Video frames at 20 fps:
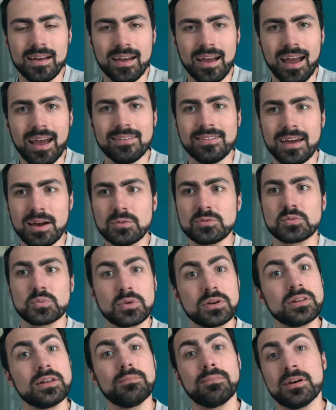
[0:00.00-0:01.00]
And that was
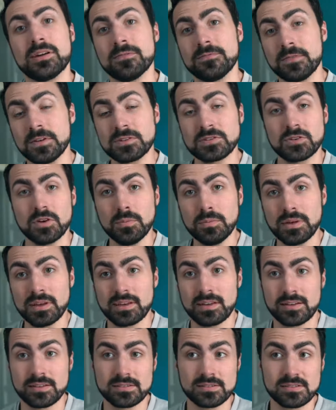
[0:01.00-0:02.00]
really beneficial
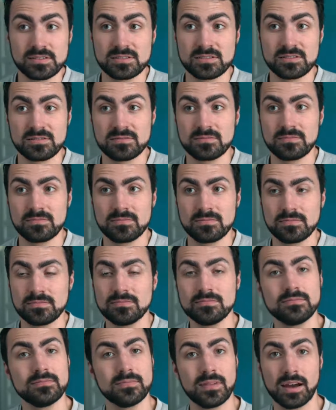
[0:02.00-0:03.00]
because
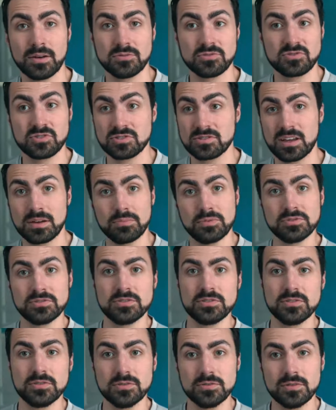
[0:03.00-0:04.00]
I was just able
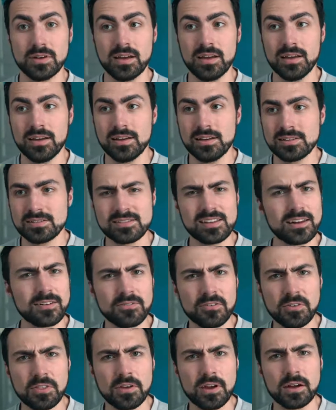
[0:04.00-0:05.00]
to set
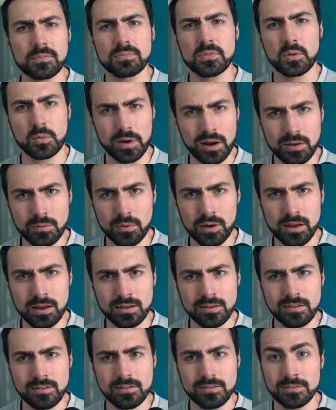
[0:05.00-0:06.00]
everything up the right
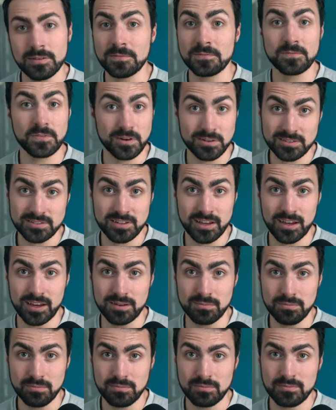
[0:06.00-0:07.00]
way the first
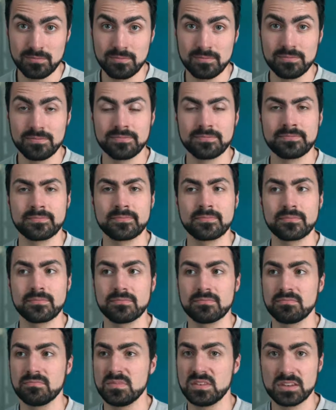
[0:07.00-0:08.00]
time,
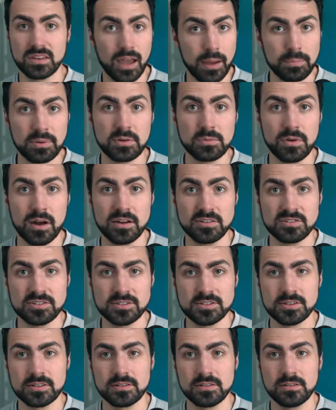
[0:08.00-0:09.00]
not be
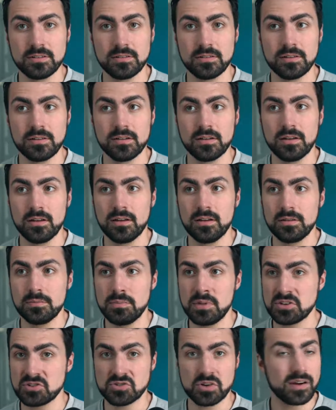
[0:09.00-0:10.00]
rushed,
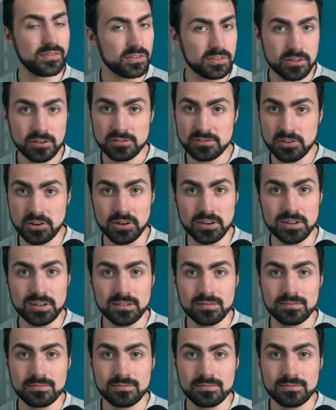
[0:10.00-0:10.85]
make sure everything's good.